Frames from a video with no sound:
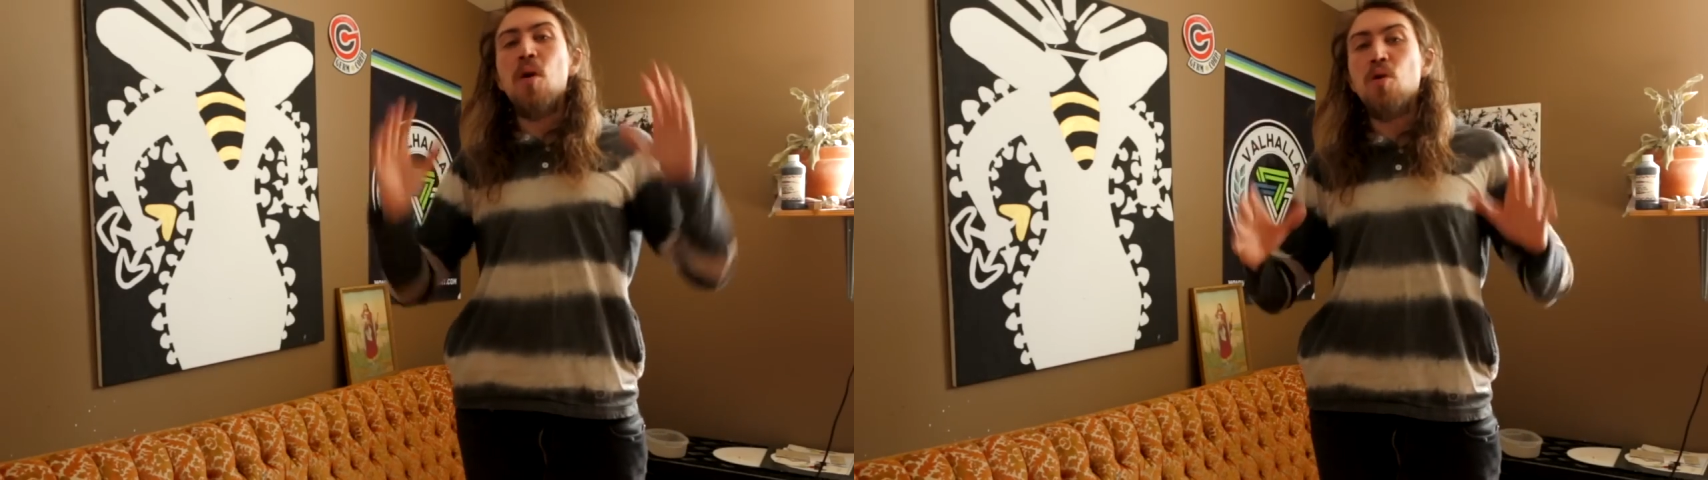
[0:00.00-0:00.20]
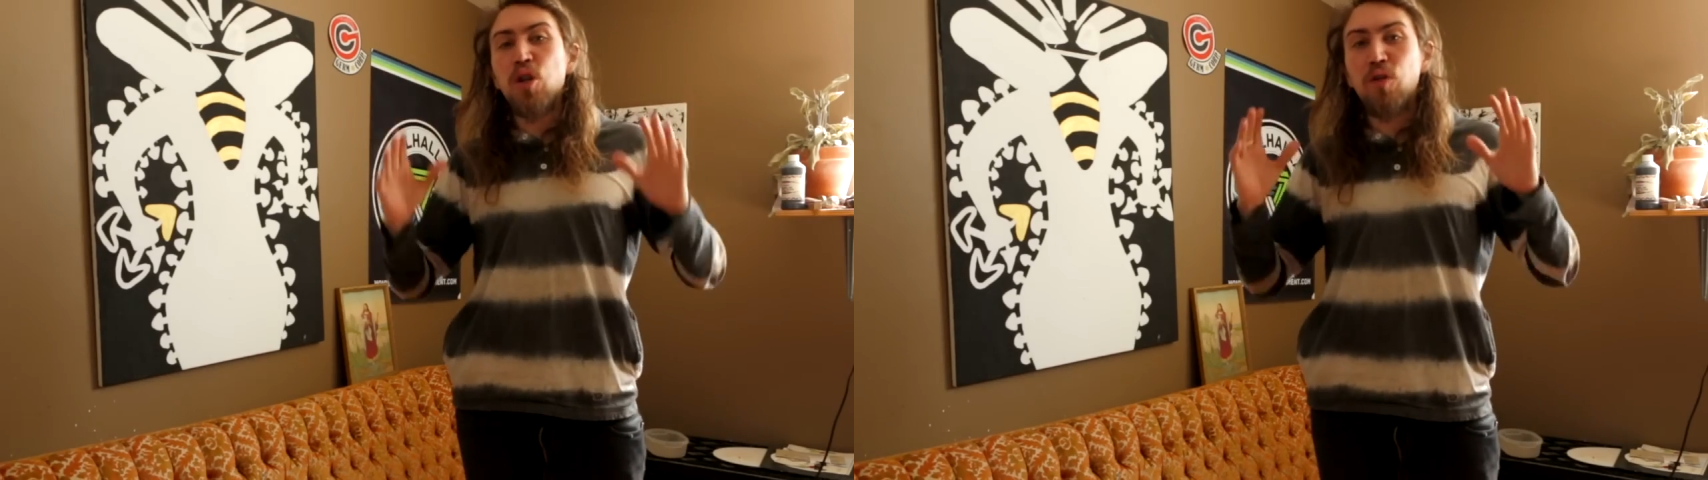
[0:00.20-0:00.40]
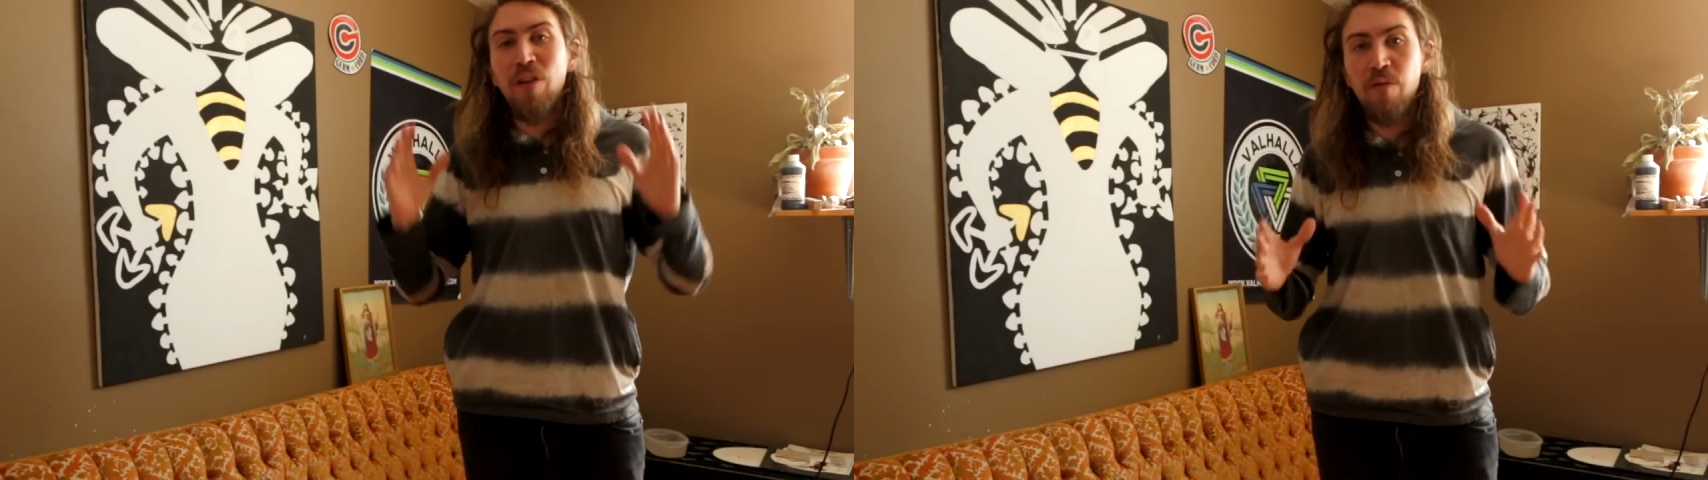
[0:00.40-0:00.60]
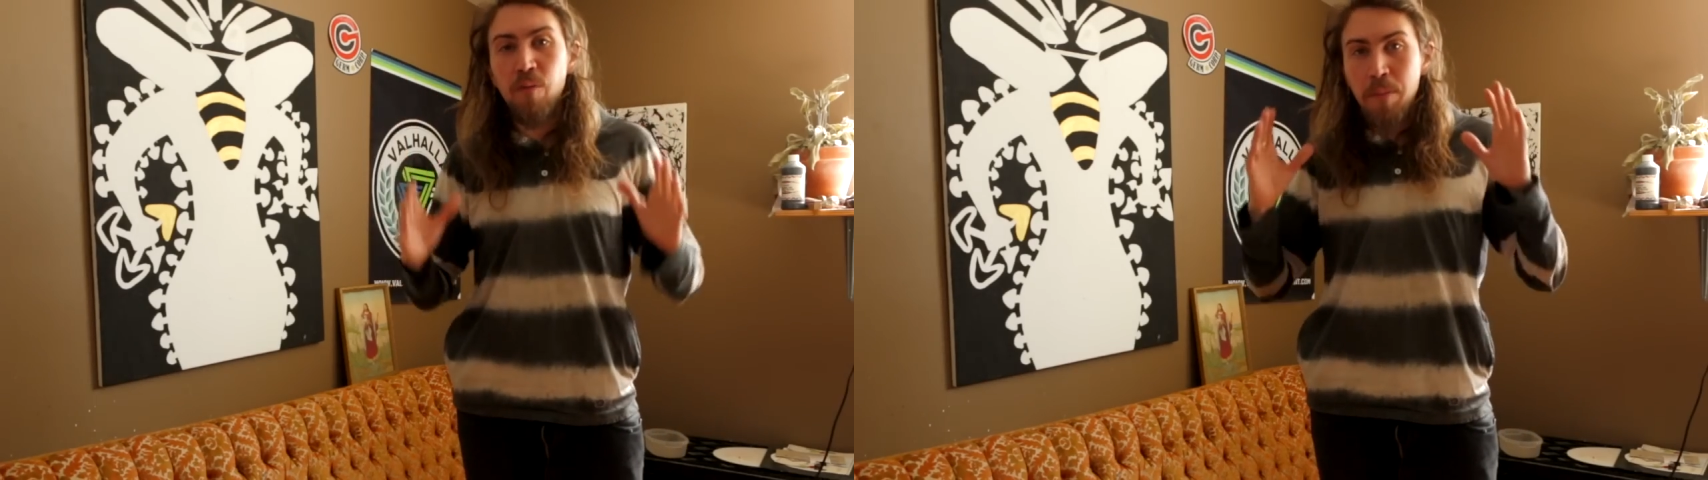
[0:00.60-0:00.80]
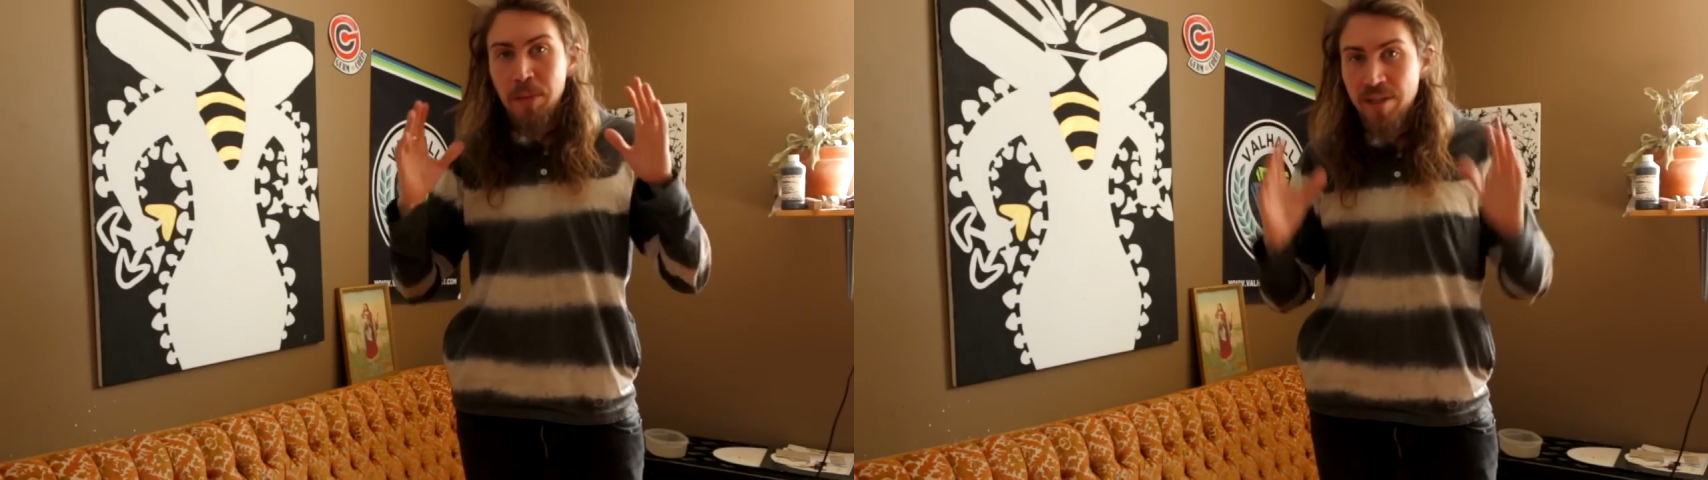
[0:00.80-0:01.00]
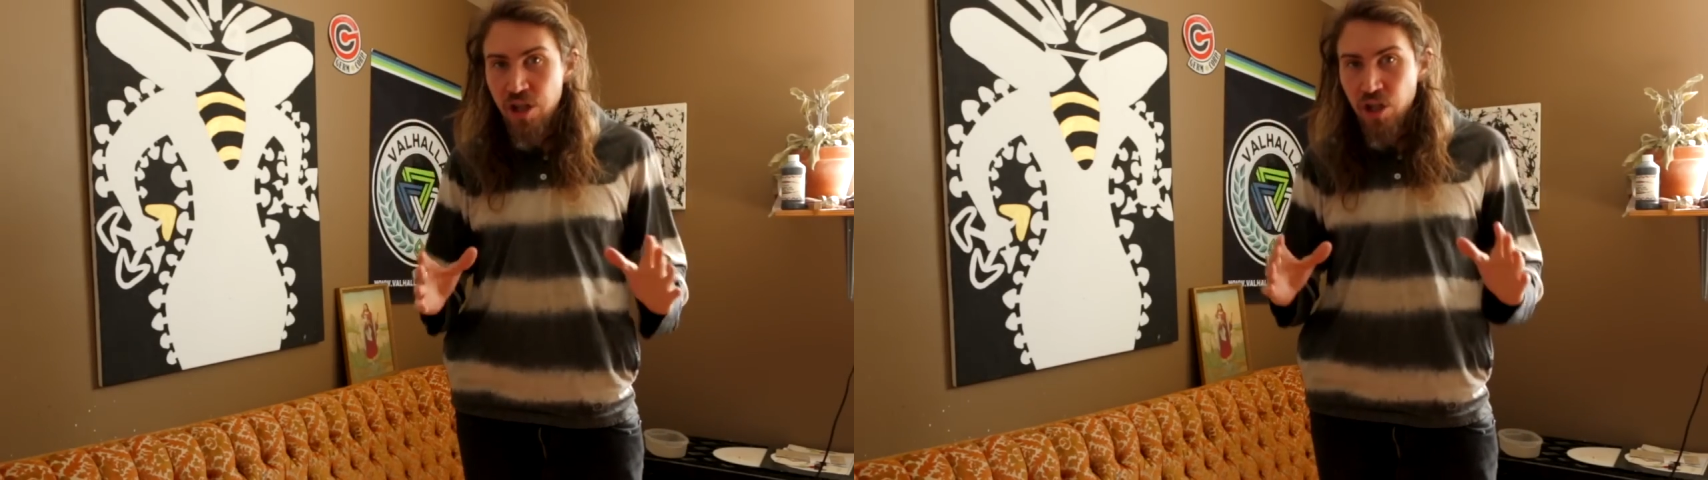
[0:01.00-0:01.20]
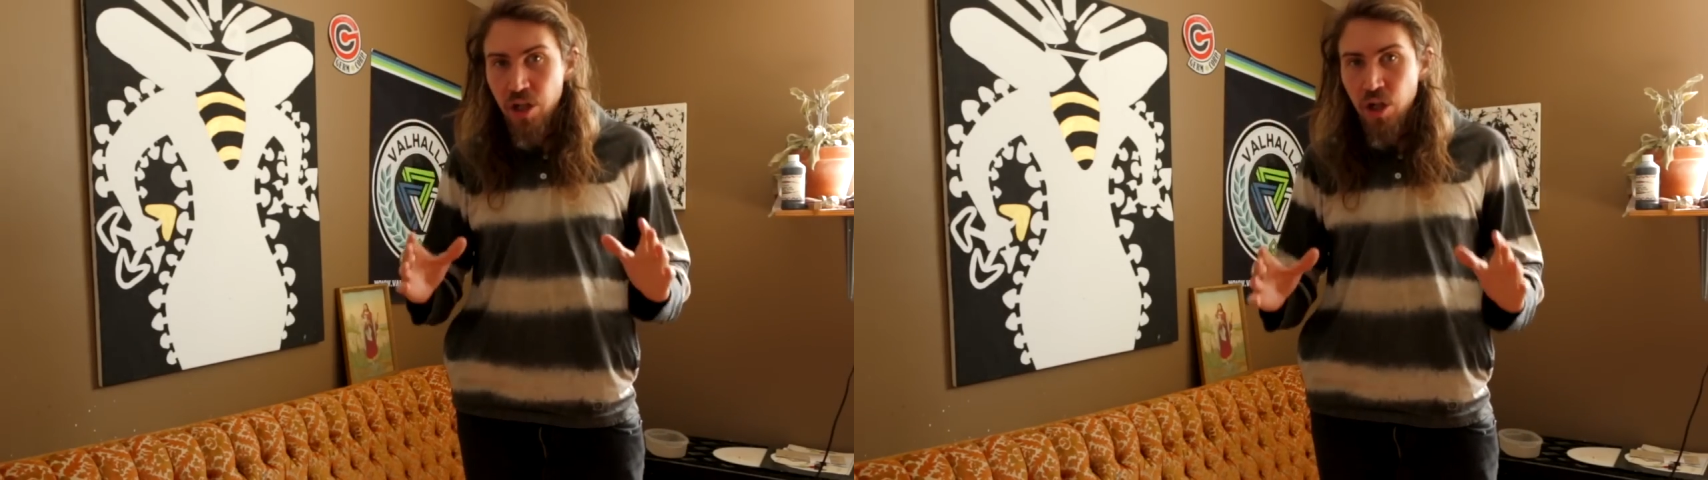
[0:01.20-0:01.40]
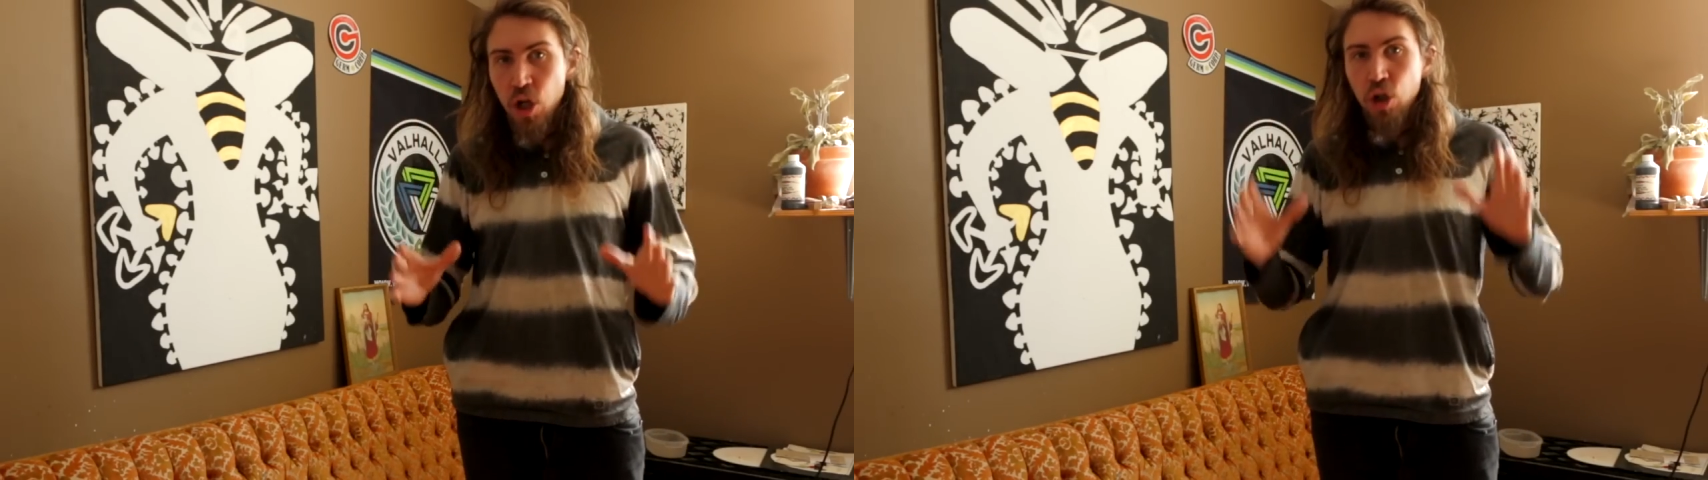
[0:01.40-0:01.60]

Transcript: most favorable position